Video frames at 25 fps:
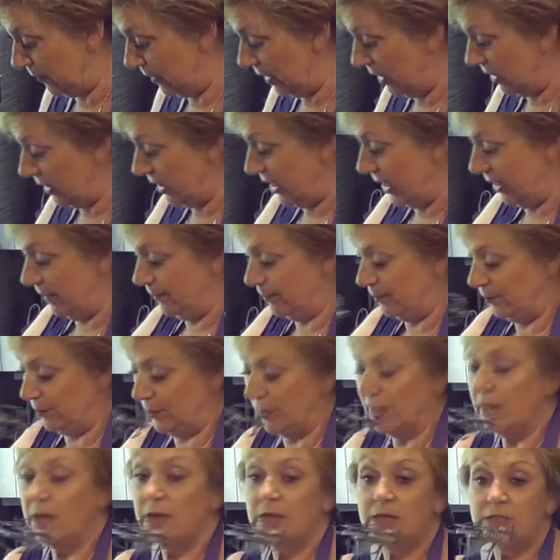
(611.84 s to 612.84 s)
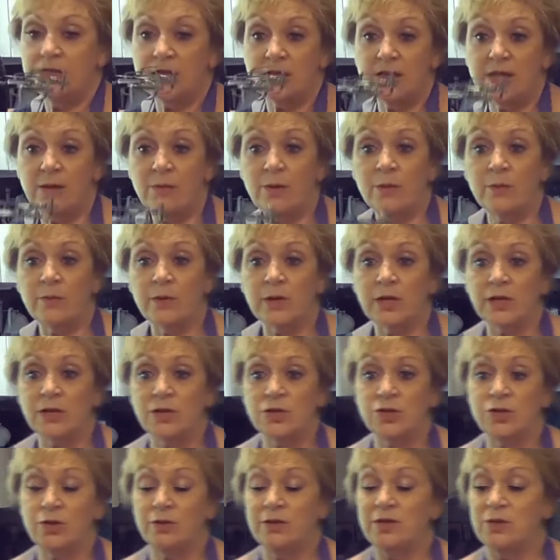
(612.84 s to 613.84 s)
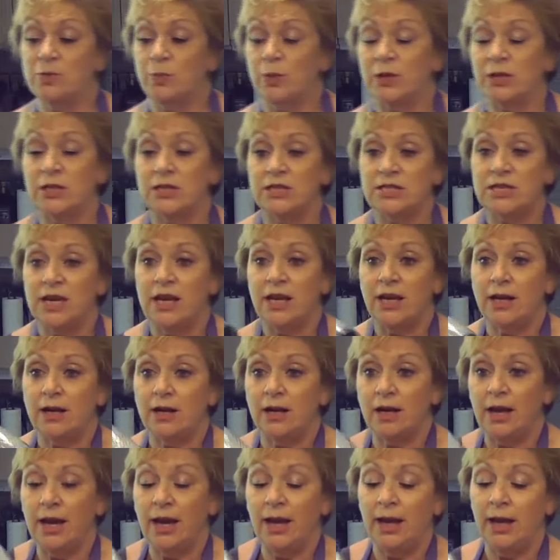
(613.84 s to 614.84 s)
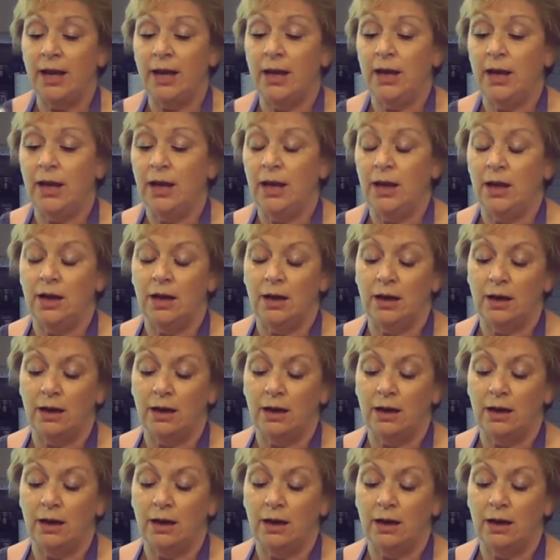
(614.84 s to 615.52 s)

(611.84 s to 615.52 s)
Okay, so then what we're going to do is we're going to take a